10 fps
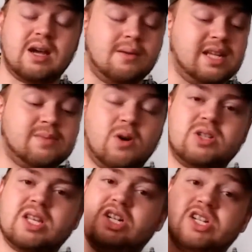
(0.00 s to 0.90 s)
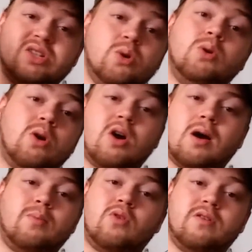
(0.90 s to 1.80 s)
It's mostly just Google
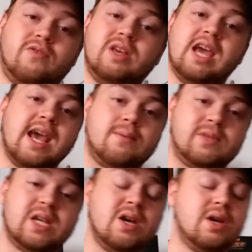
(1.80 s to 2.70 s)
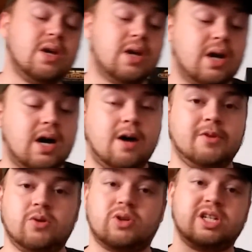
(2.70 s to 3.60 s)
Cardboard for the games.
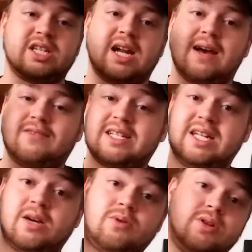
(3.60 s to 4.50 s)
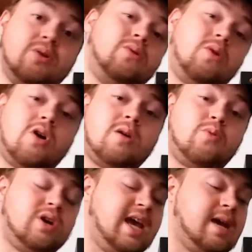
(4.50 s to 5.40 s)
You really kind of have to stick with the Google
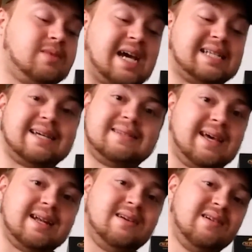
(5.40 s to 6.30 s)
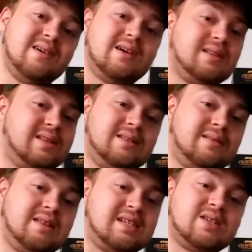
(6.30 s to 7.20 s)
Cardboard games. As I said,
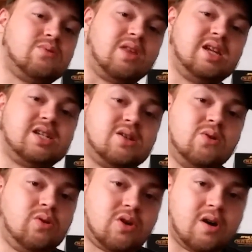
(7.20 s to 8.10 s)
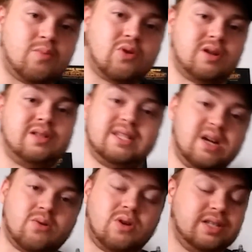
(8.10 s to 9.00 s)
this is really just Google Cardboard on
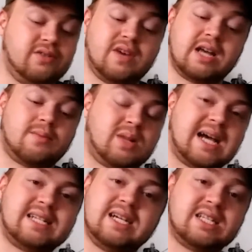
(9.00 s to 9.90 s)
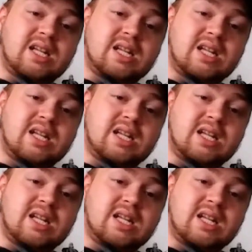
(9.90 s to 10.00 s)
steroids. You've got the plastic.